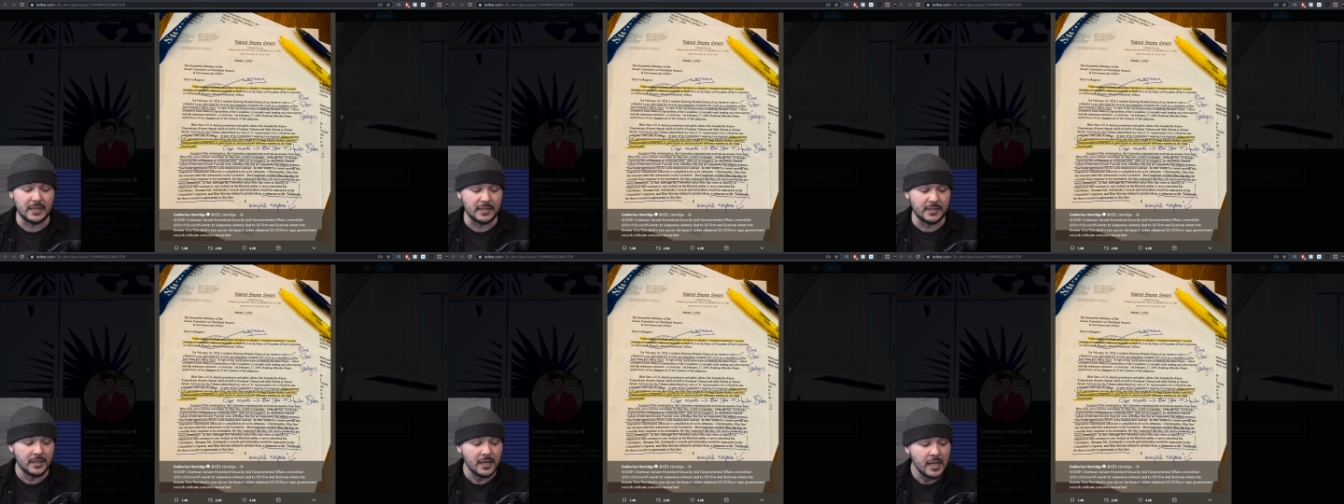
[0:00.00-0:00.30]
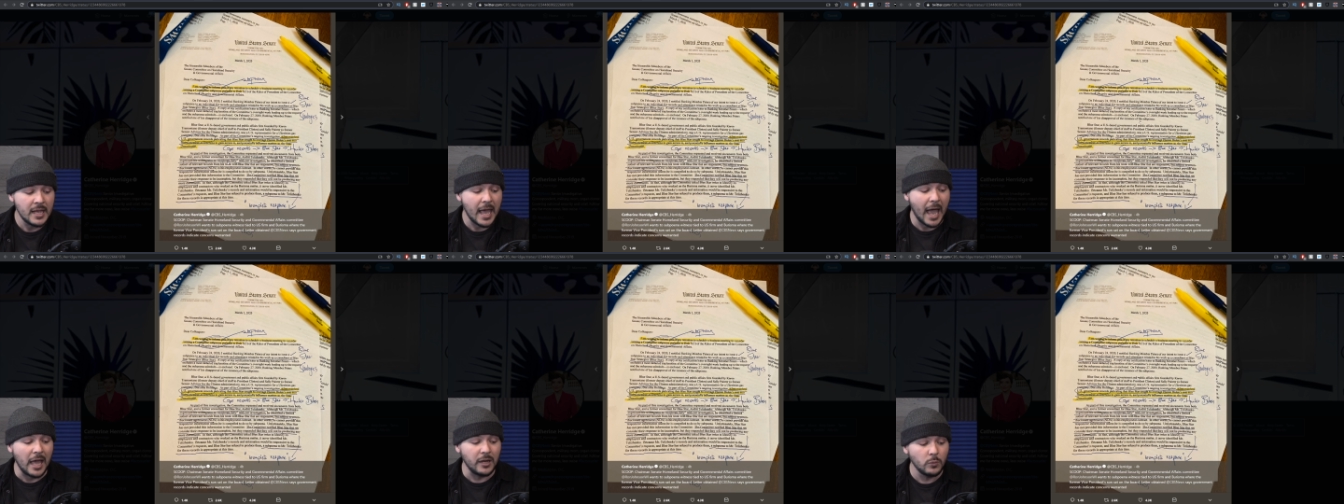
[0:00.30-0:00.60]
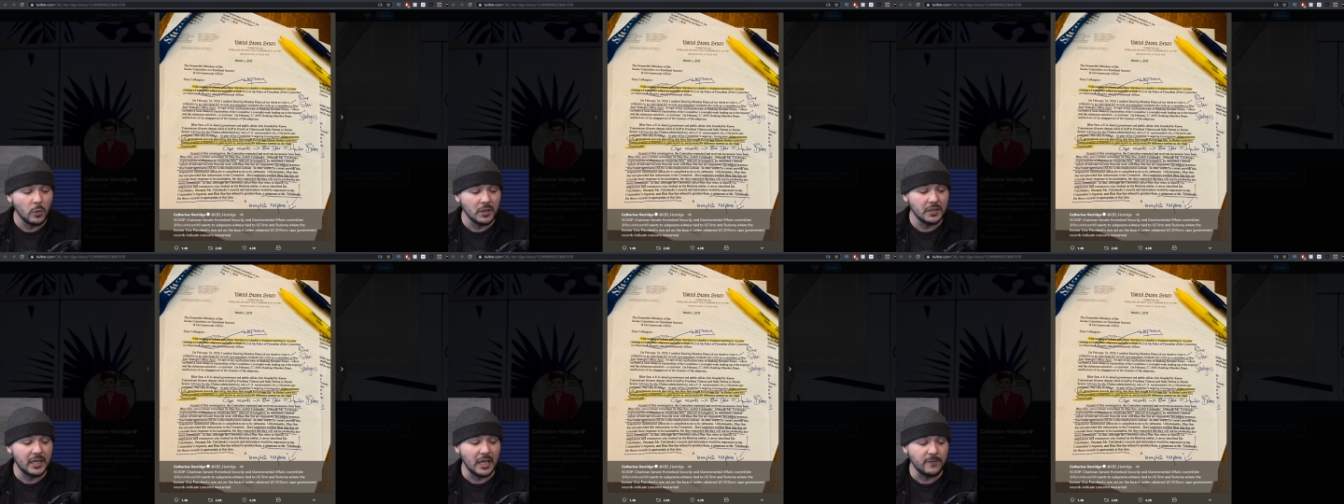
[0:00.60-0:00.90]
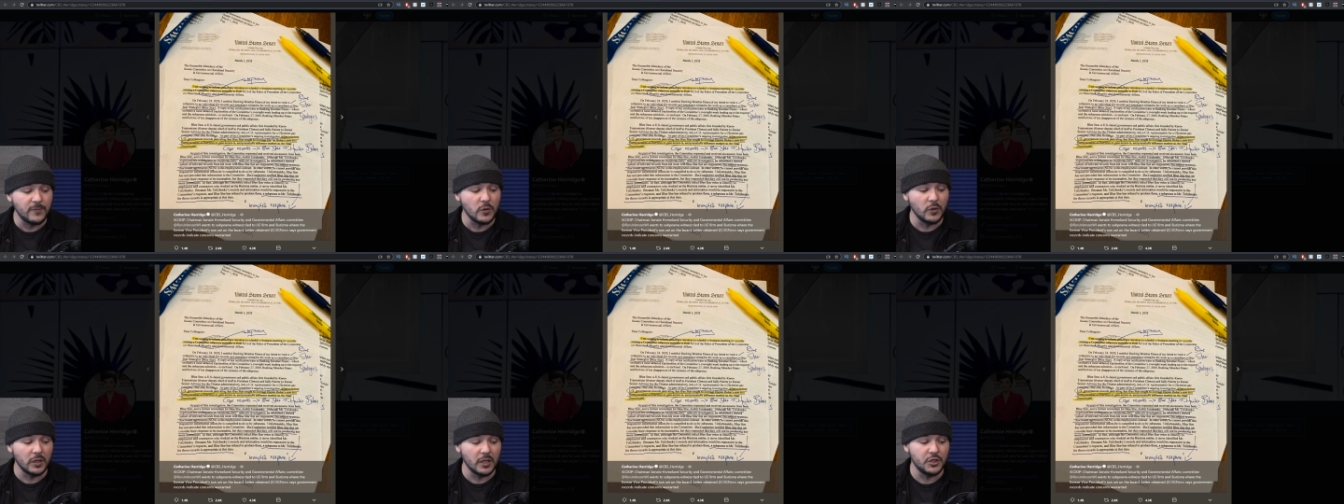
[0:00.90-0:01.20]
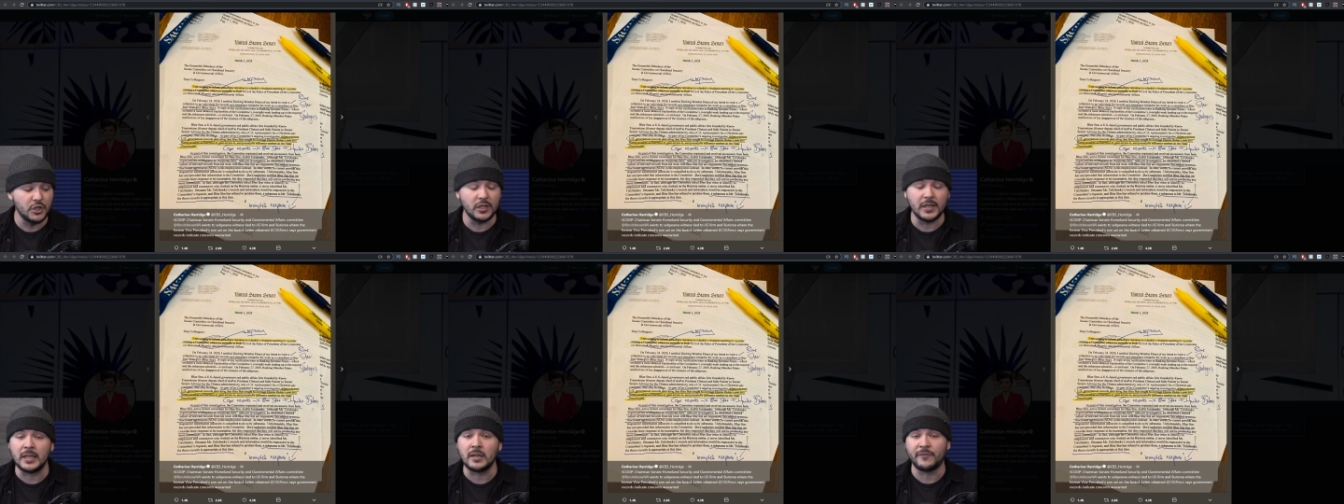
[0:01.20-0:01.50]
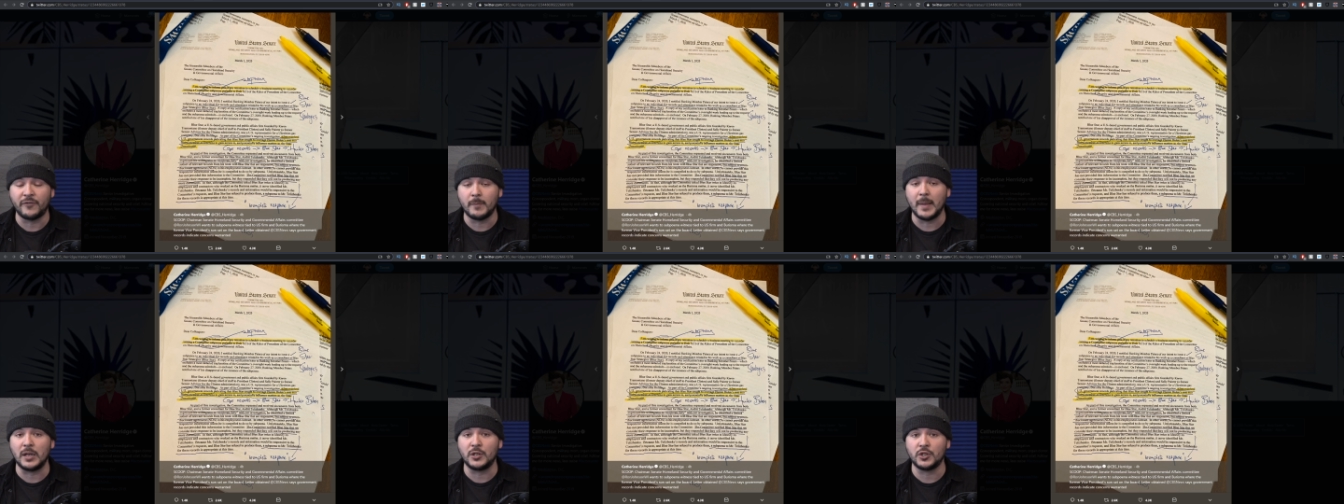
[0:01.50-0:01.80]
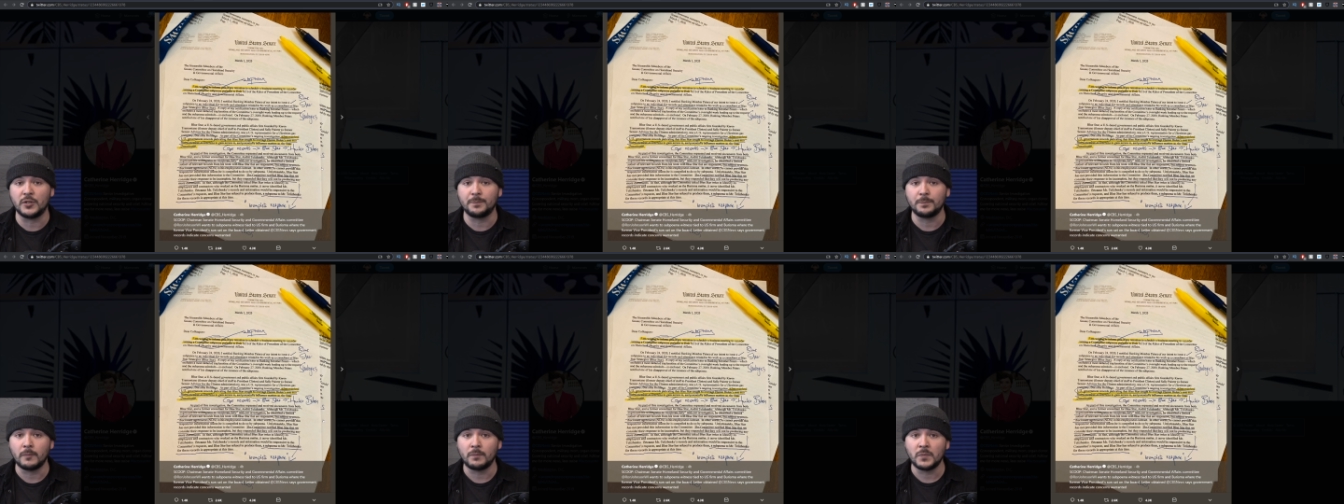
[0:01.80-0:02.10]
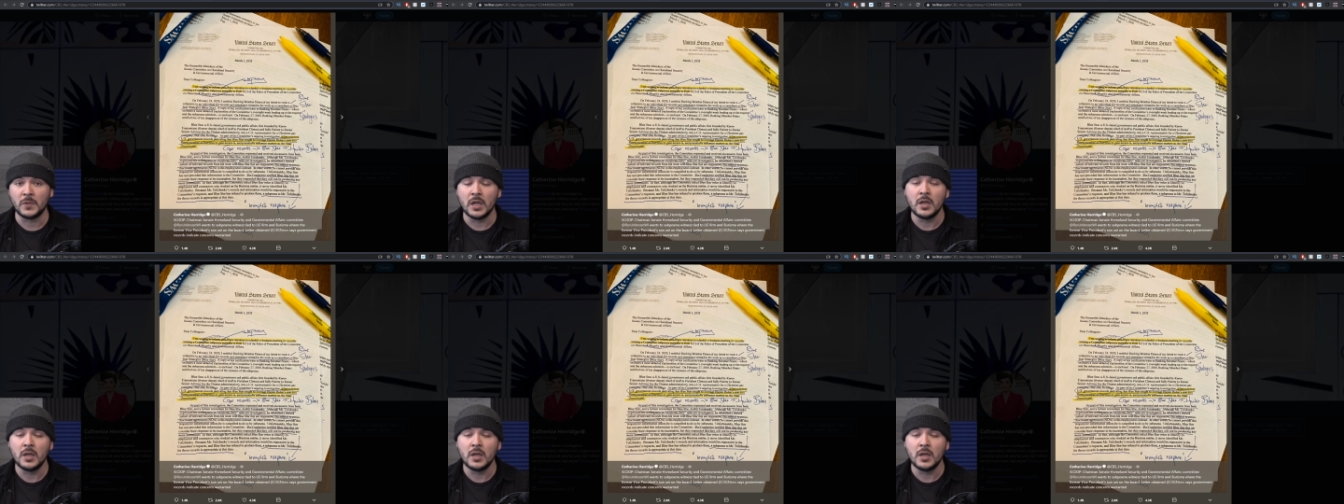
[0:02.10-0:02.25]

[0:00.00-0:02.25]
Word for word: exist and will give you the legit information.